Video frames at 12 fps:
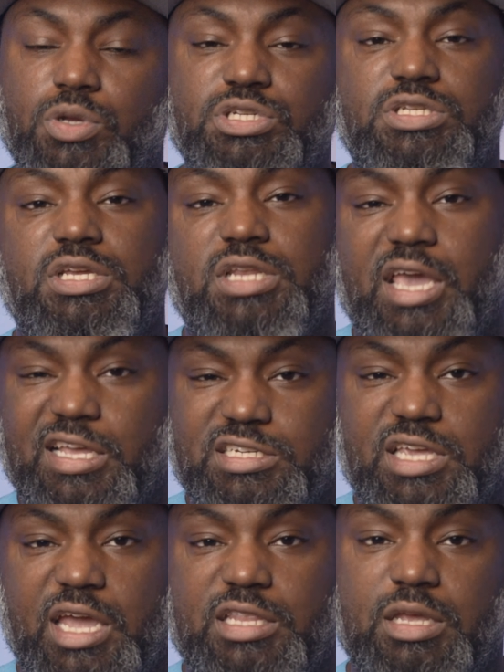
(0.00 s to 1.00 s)
we just need to
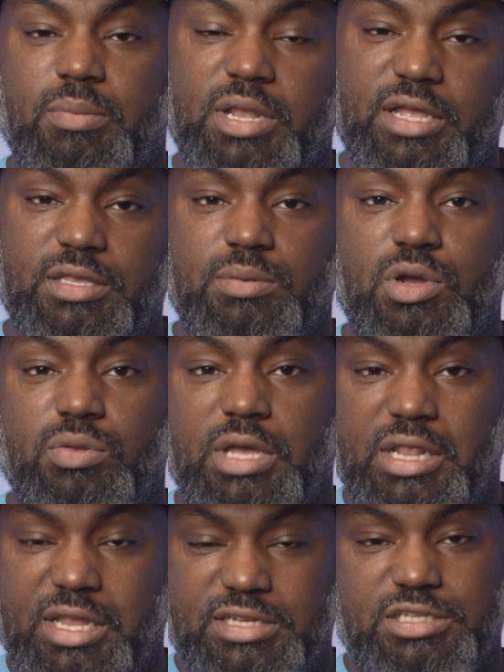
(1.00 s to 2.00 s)
educate them and let them know that
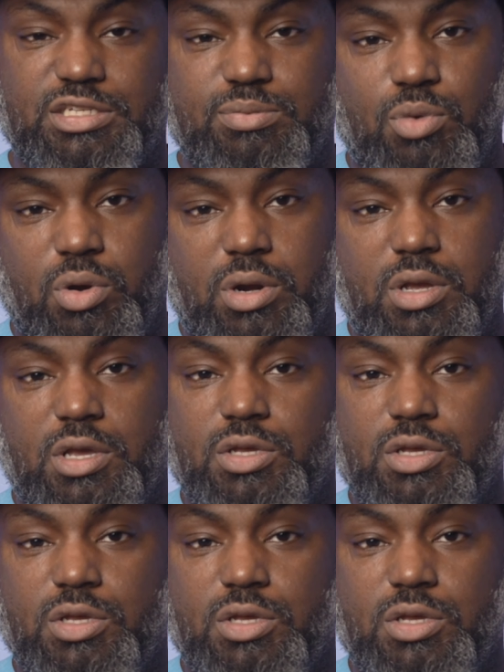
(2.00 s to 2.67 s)
less is more.